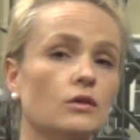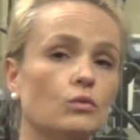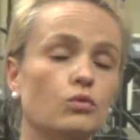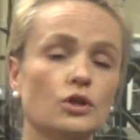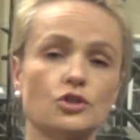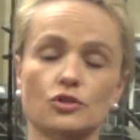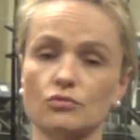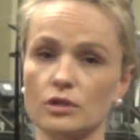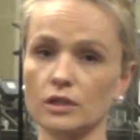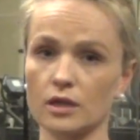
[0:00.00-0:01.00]
which
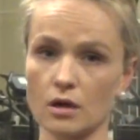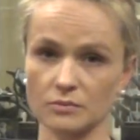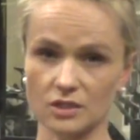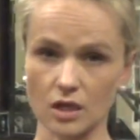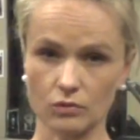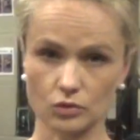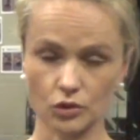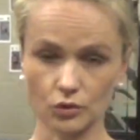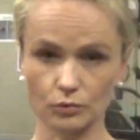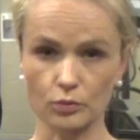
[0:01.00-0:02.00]
really comes down
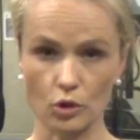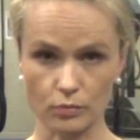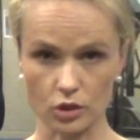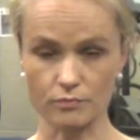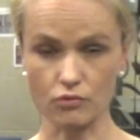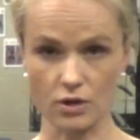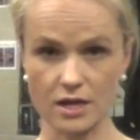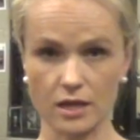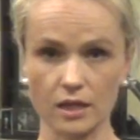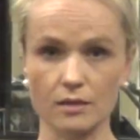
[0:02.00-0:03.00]
to proper
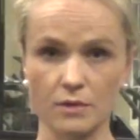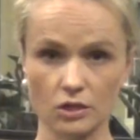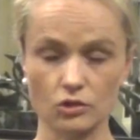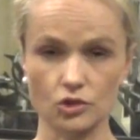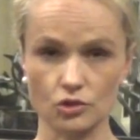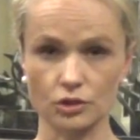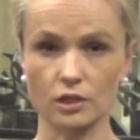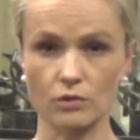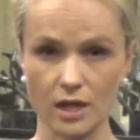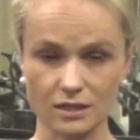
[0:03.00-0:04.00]
breathing and making sure
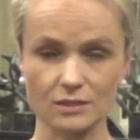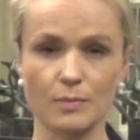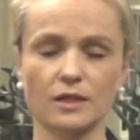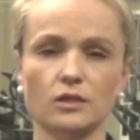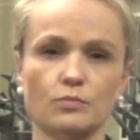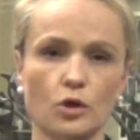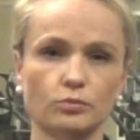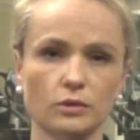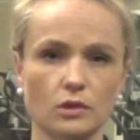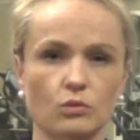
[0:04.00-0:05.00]
that we expand it
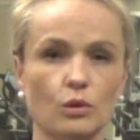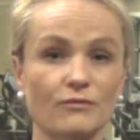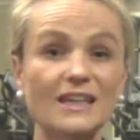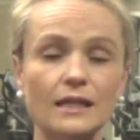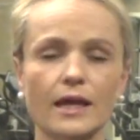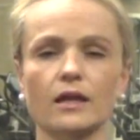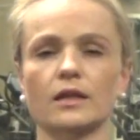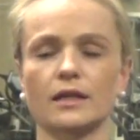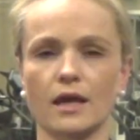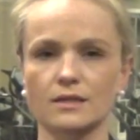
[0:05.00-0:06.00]
properly with inhale
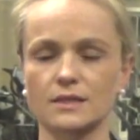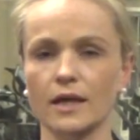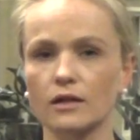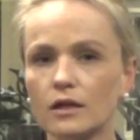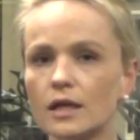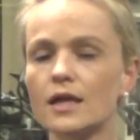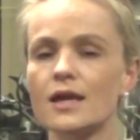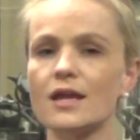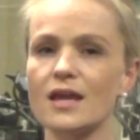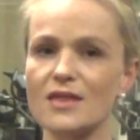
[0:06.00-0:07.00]
and exhale.
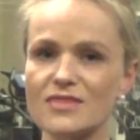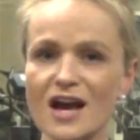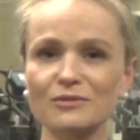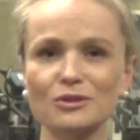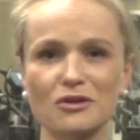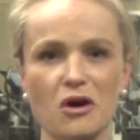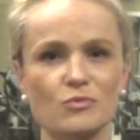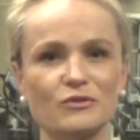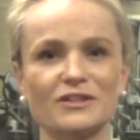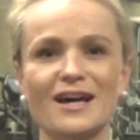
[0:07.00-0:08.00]
And that will come
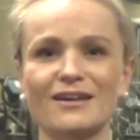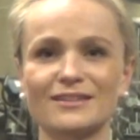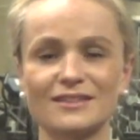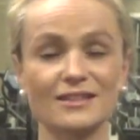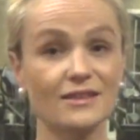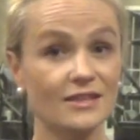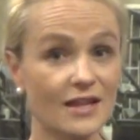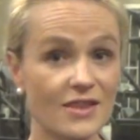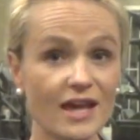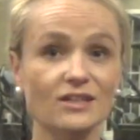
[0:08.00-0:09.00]
over uh, the
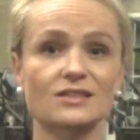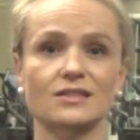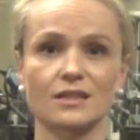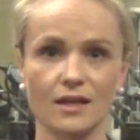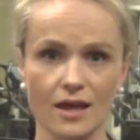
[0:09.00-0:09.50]
next